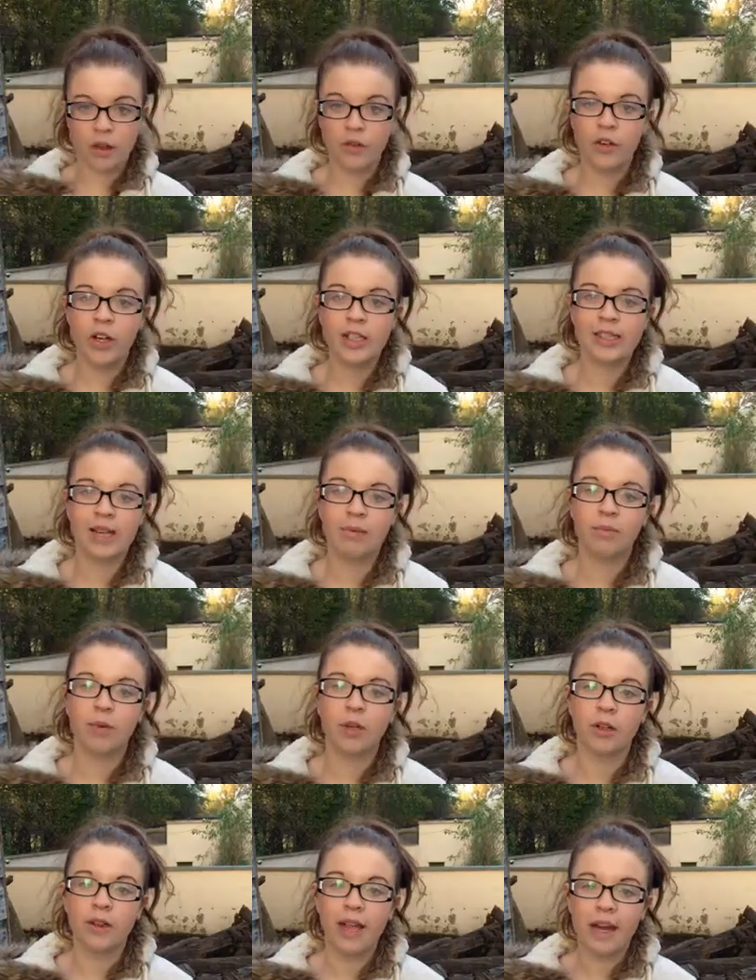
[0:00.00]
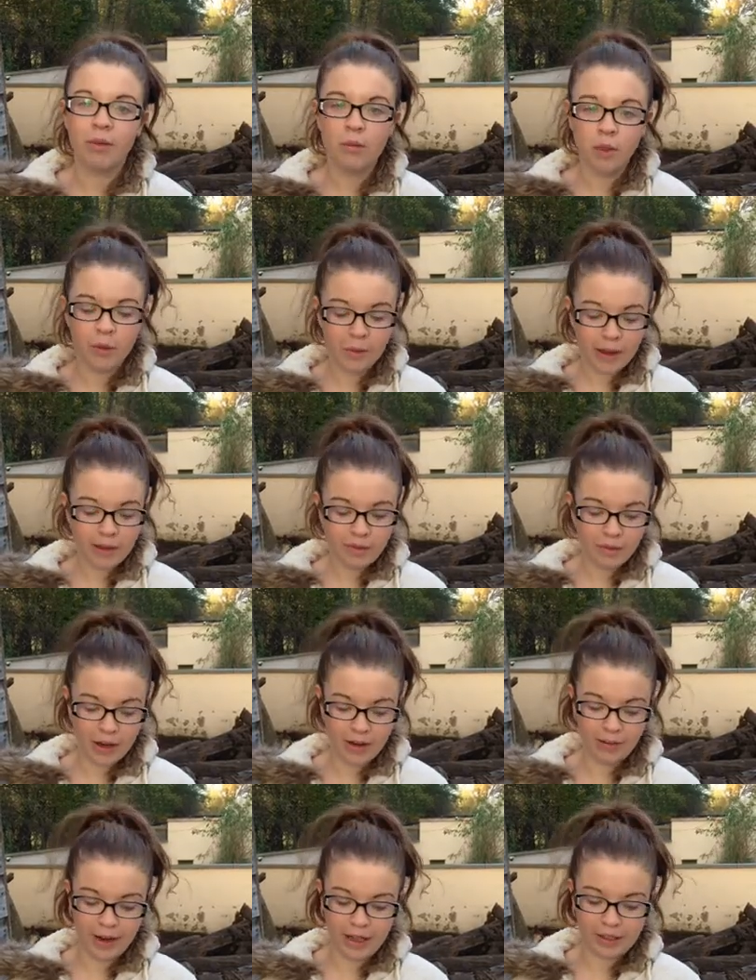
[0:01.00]
For example, the Animal
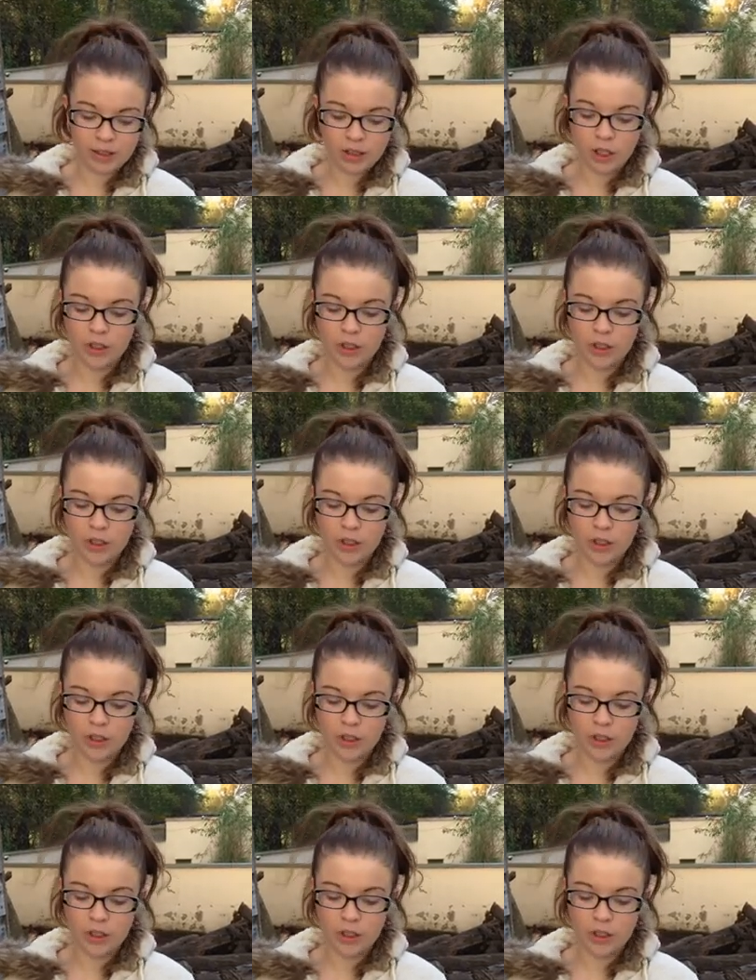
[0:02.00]
Welfare Act